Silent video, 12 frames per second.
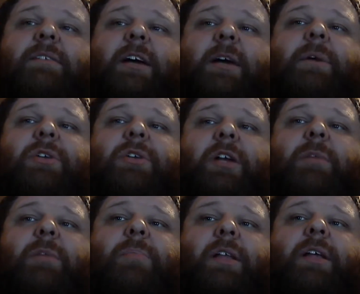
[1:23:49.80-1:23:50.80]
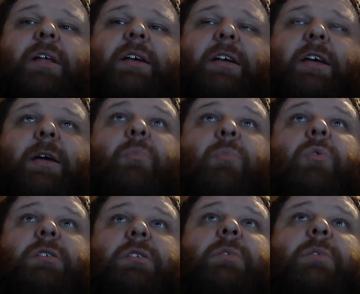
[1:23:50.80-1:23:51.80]
time I tried to play that game
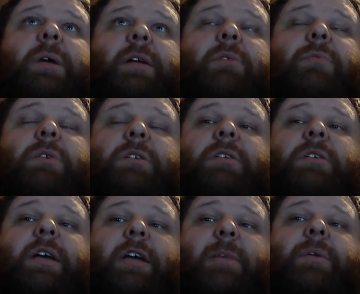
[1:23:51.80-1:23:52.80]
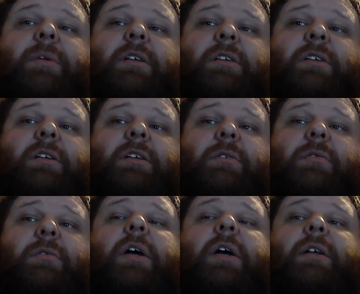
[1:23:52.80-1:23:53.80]
was on the 8-bit Nintendo
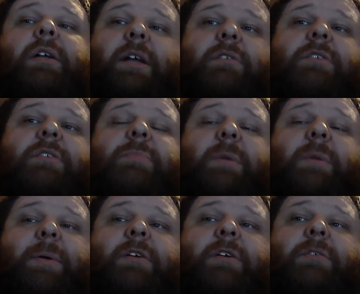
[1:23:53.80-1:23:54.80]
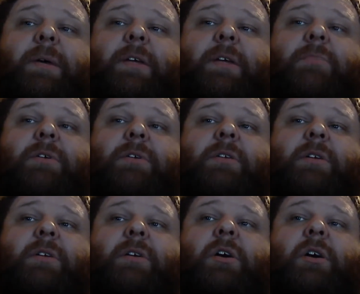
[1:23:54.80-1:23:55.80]
downstairs in my parents' basement
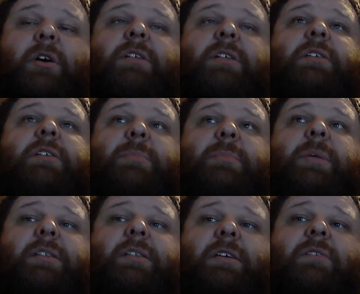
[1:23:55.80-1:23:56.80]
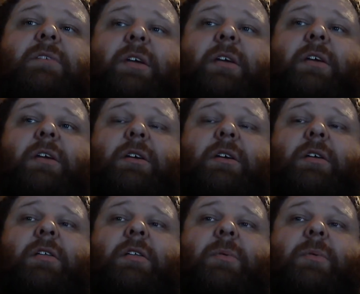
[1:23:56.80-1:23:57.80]
on this little bitty TV
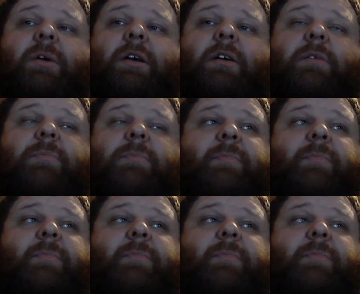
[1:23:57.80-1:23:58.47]
that we had.